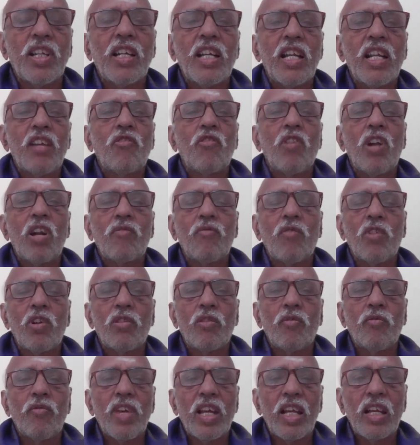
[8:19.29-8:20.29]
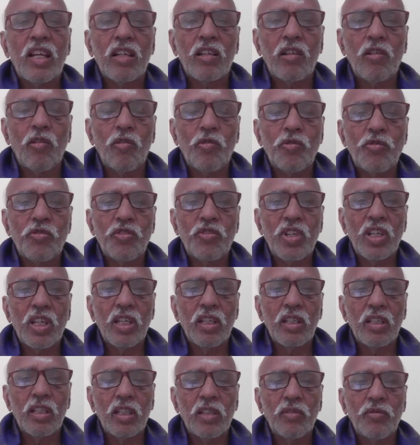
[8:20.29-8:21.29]
They do not want to wear clothes
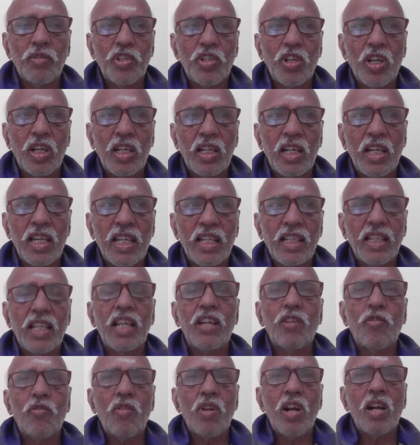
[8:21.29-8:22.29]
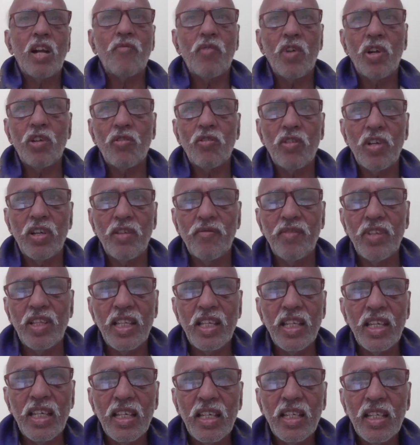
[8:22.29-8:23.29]
which are clean. They do not want to live
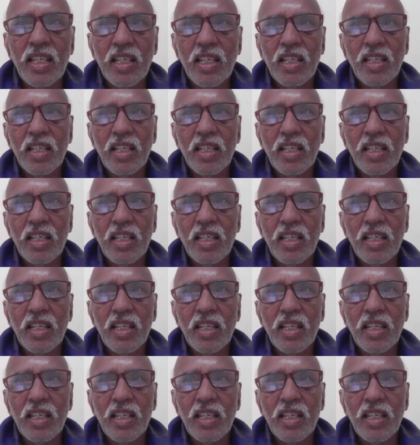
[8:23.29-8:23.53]
in the